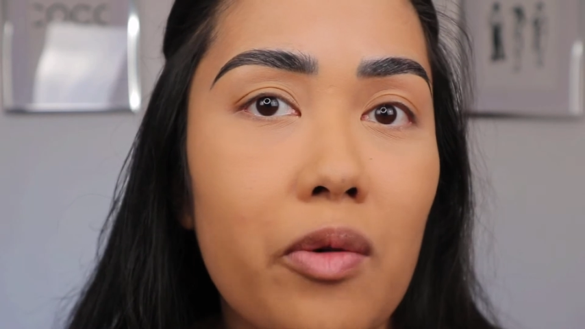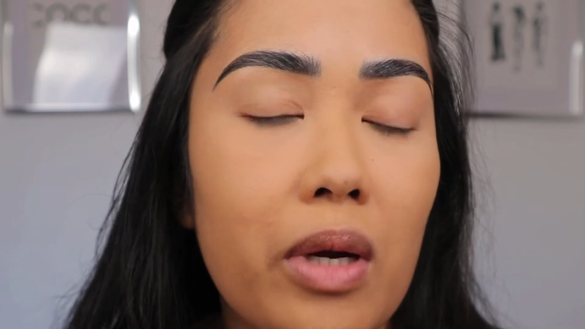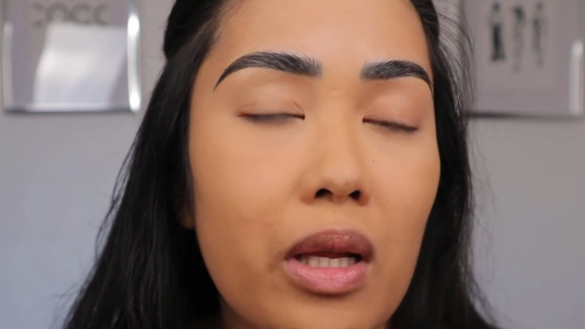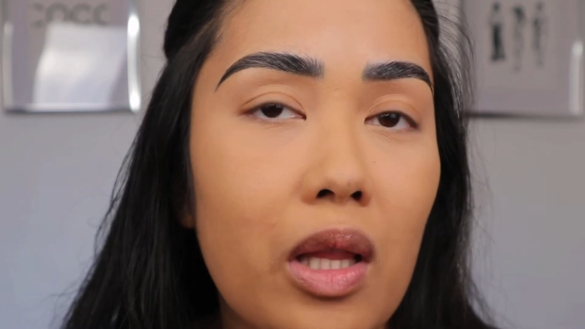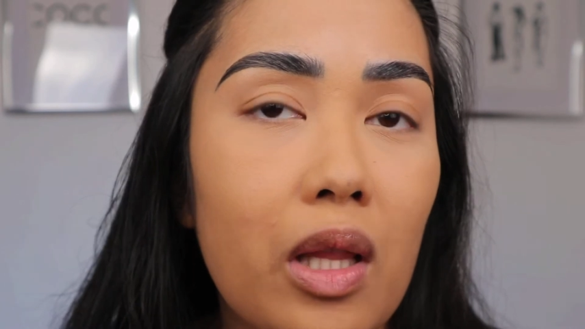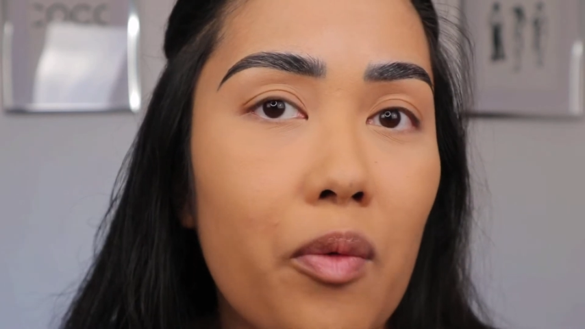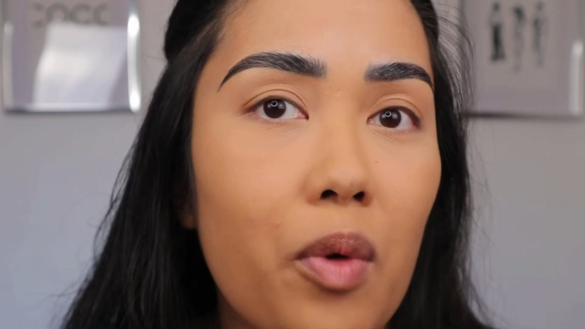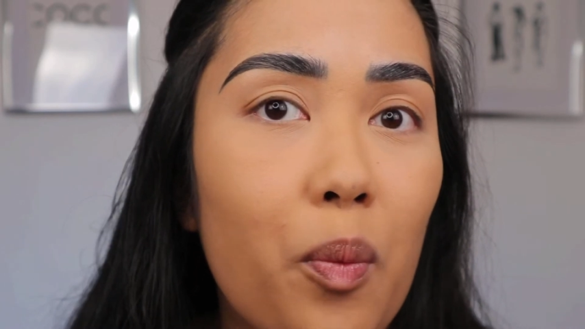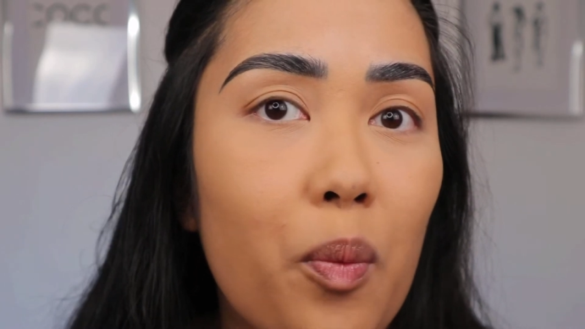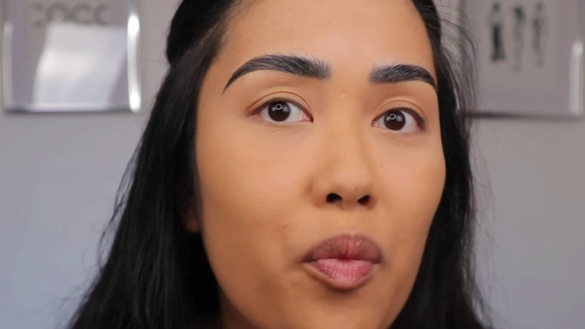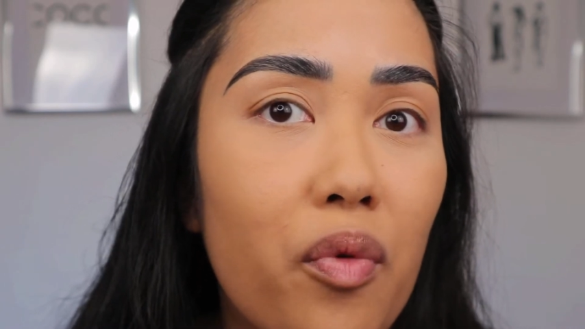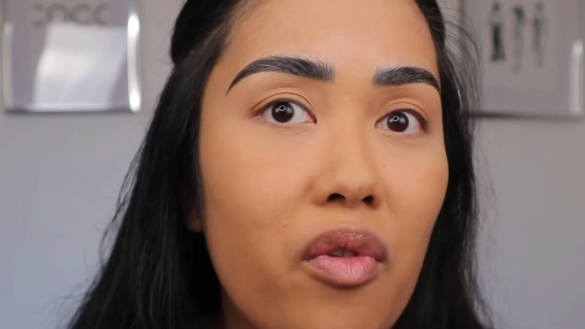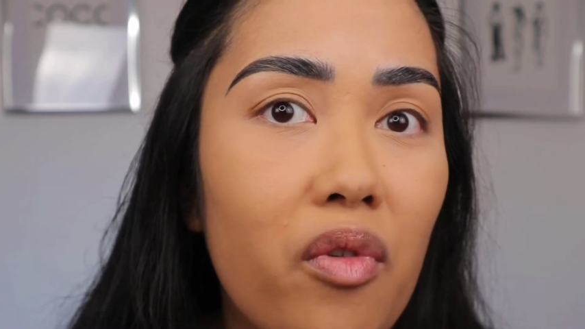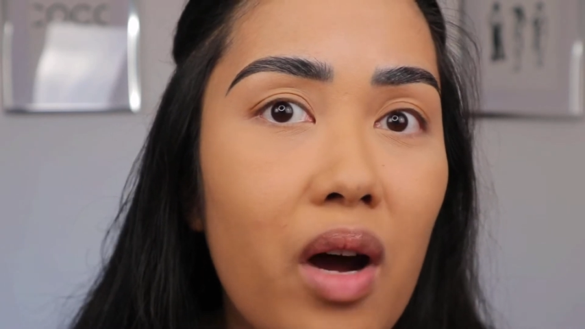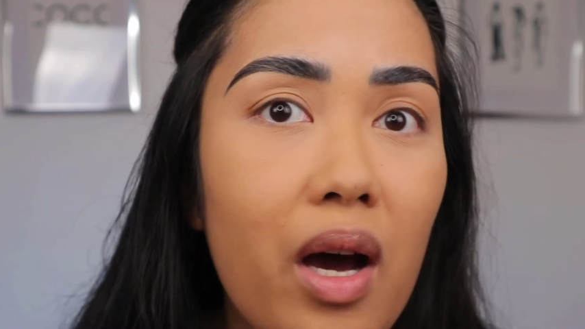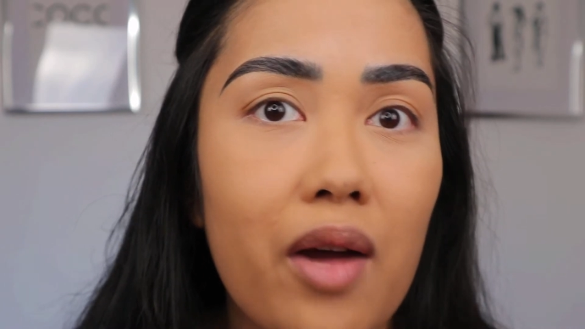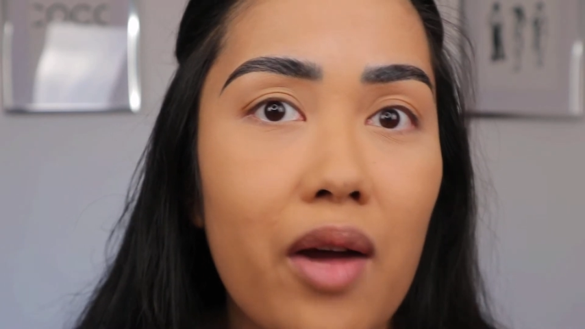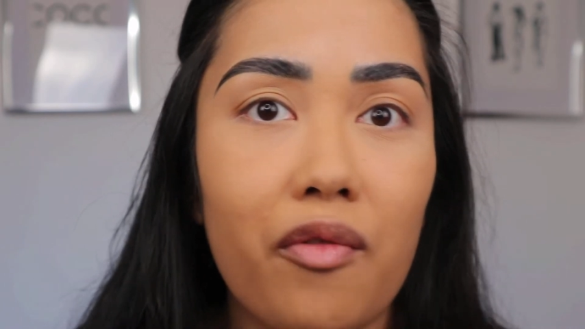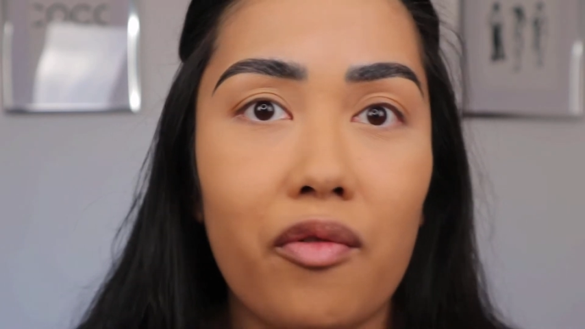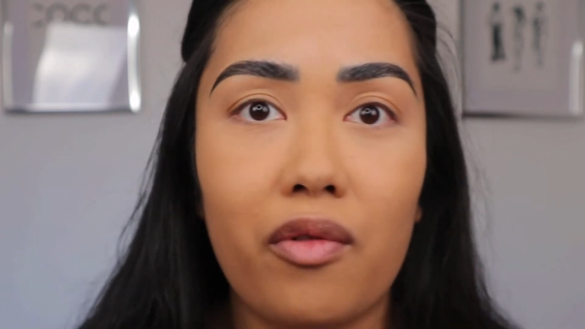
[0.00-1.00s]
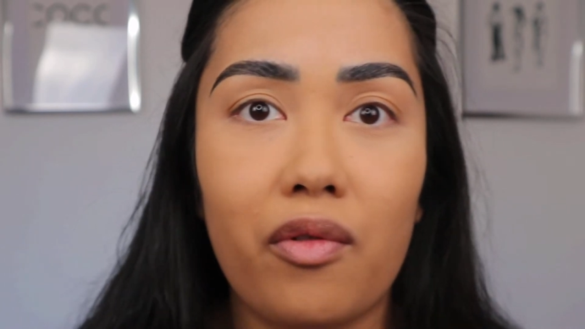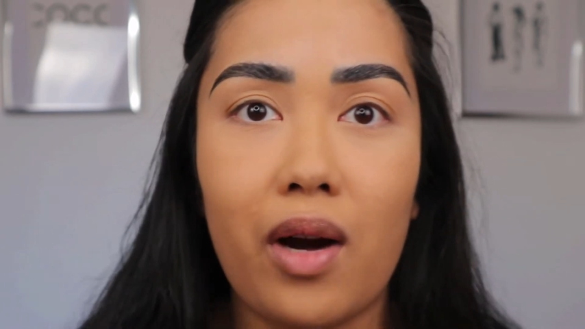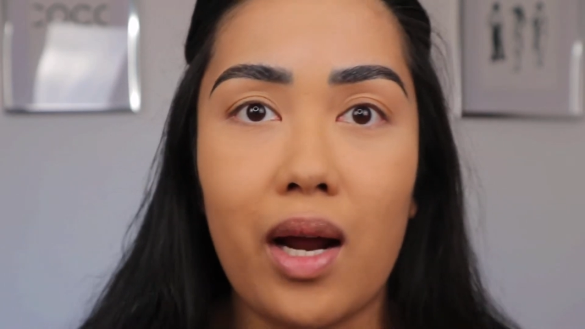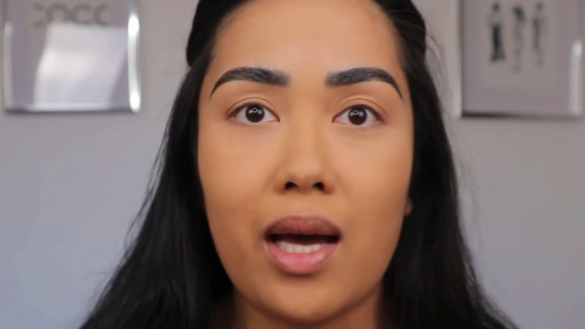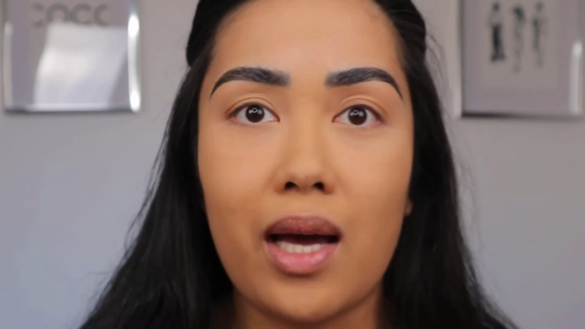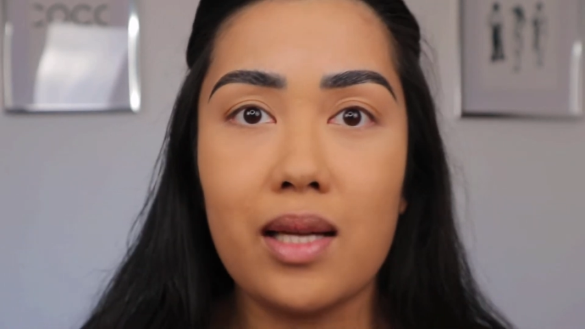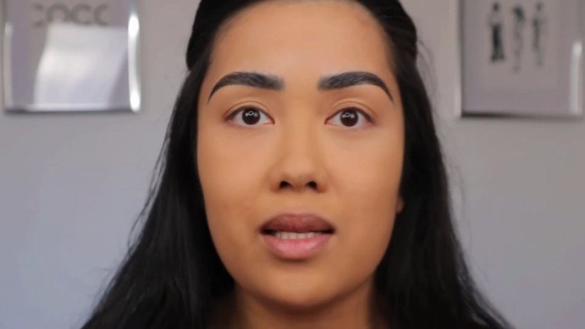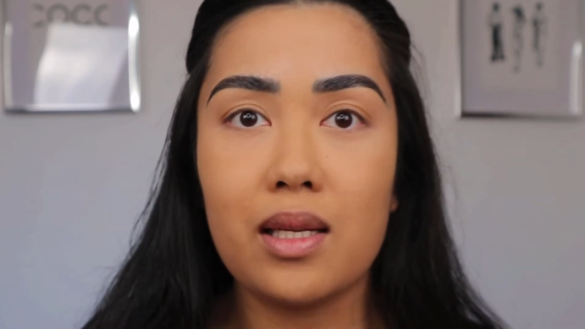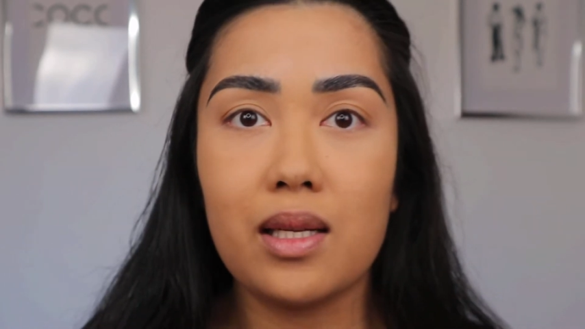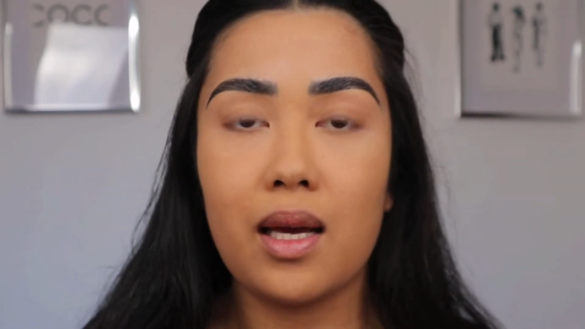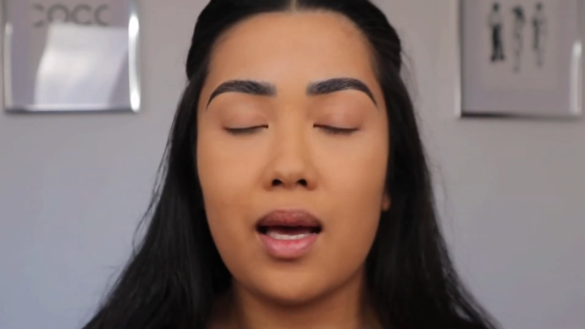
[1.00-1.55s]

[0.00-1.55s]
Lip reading: they were bright red